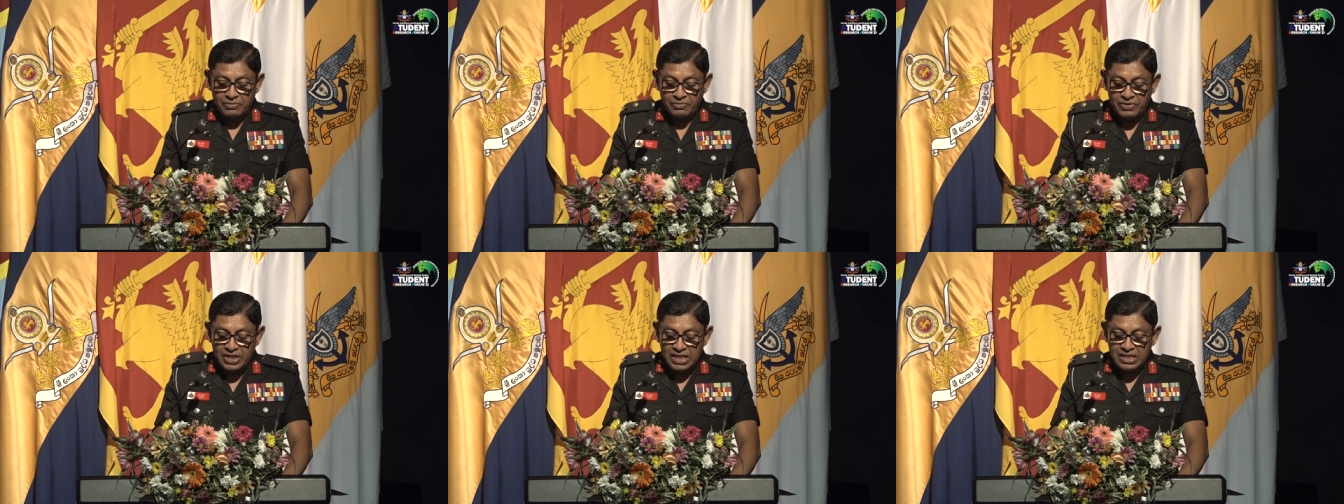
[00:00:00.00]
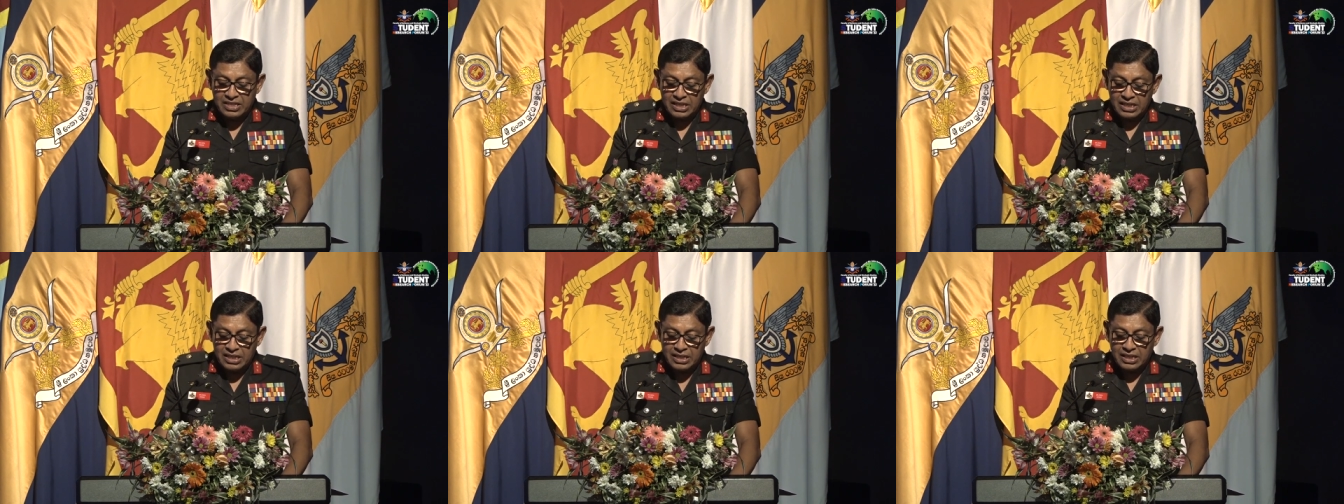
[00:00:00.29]
will
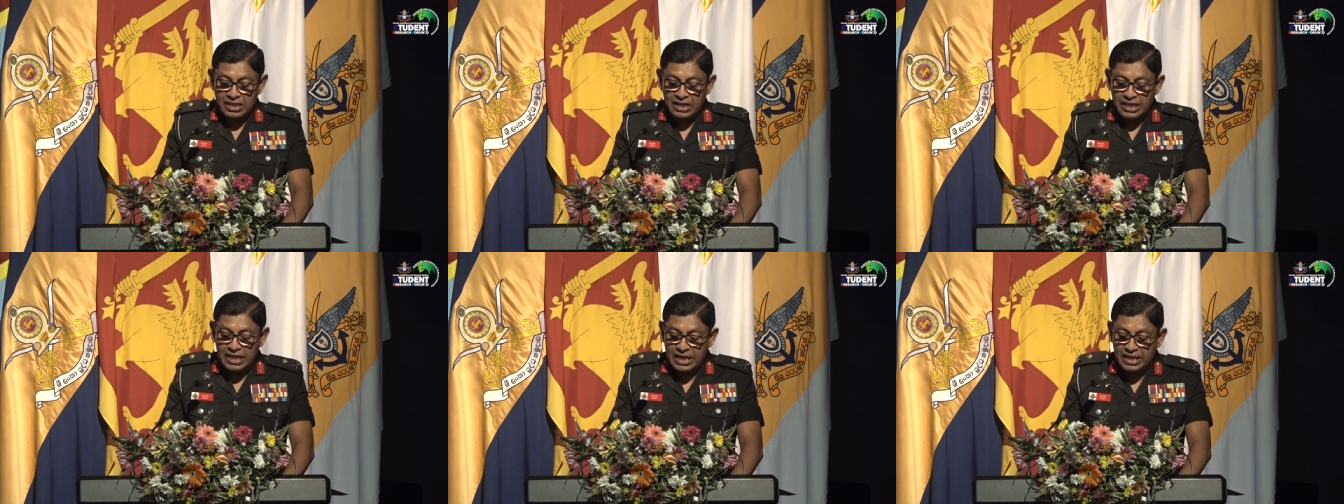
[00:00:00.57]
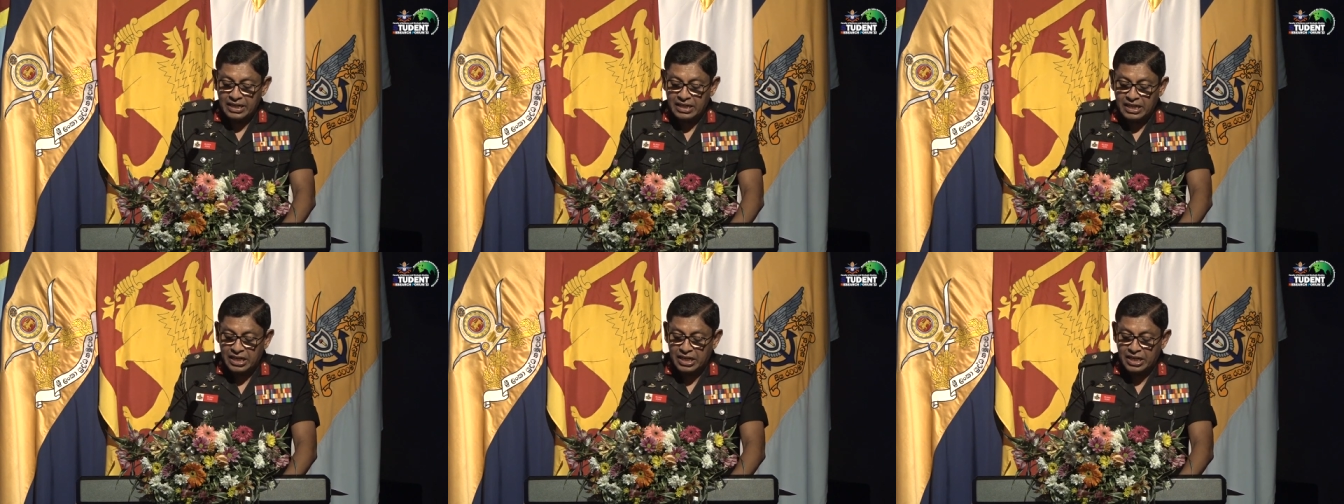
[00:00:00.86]

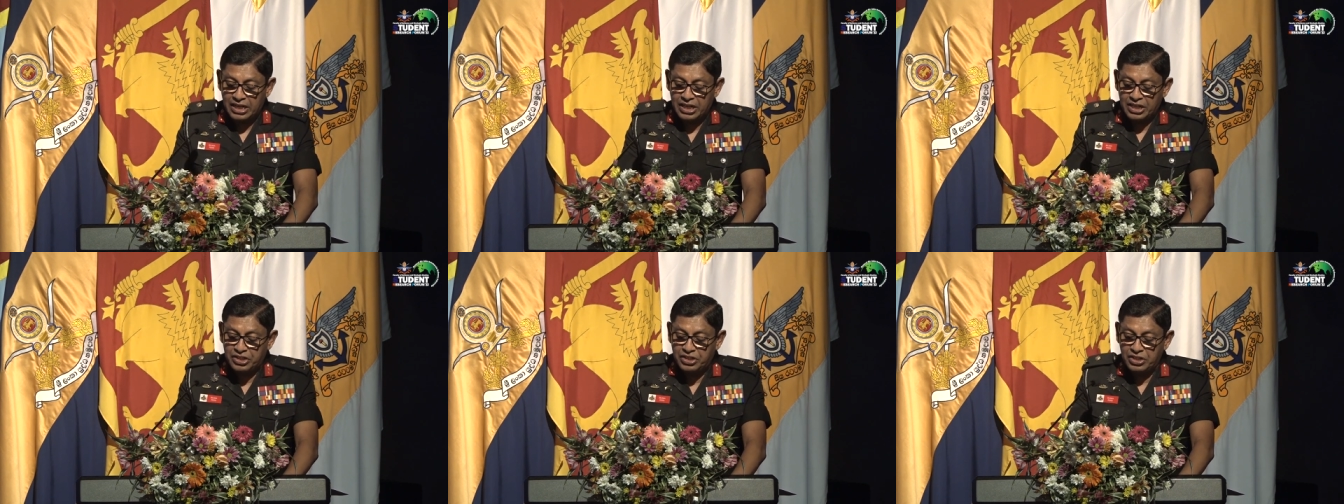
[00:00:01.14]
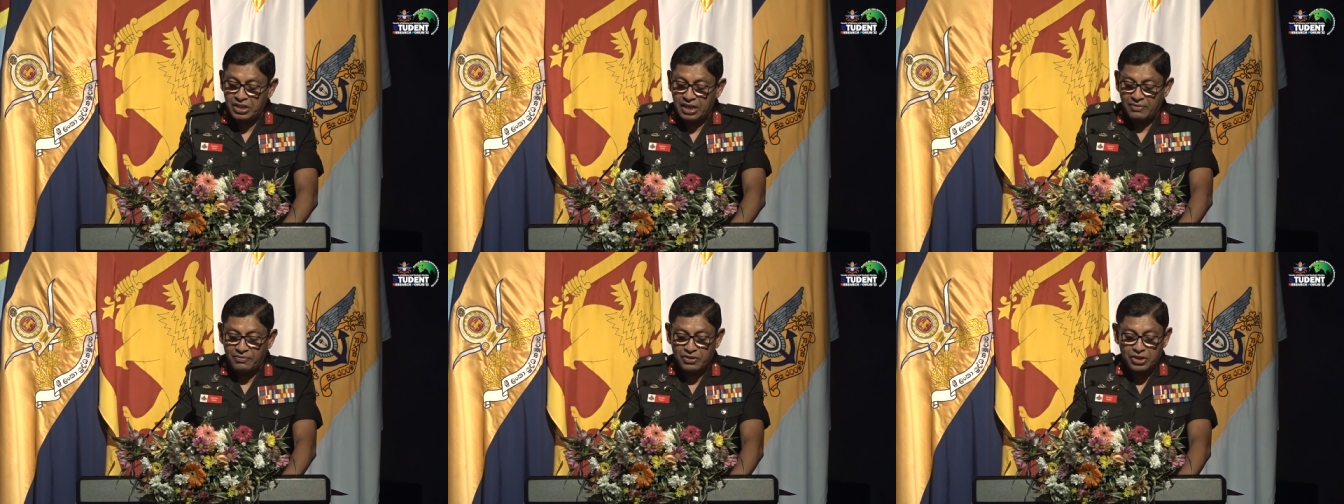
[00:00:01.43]
certainly encourage
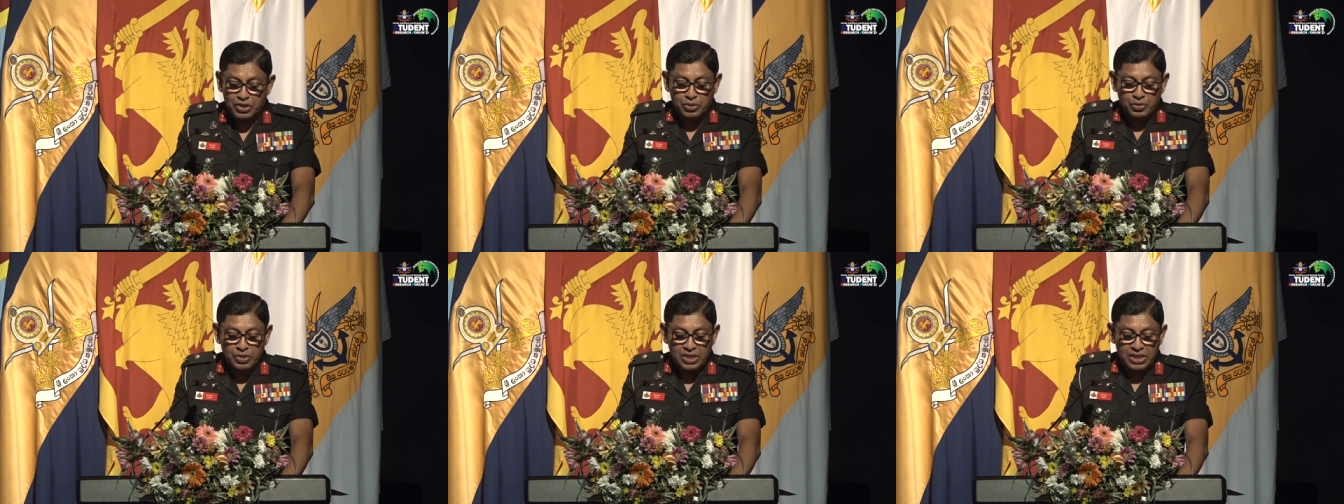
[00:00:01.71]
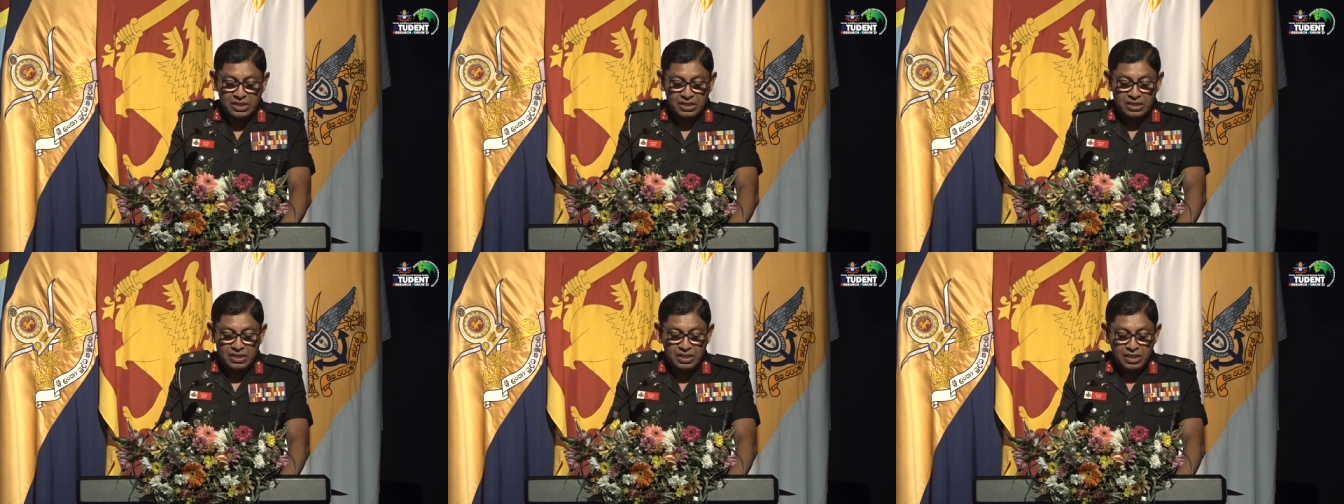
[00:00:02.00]
our
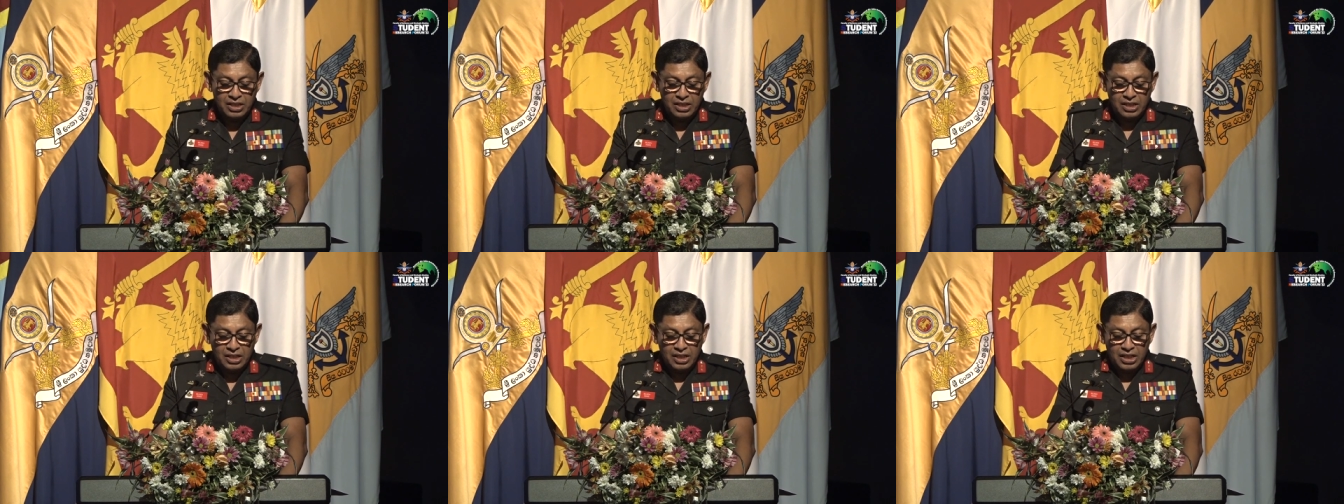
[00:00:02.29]
students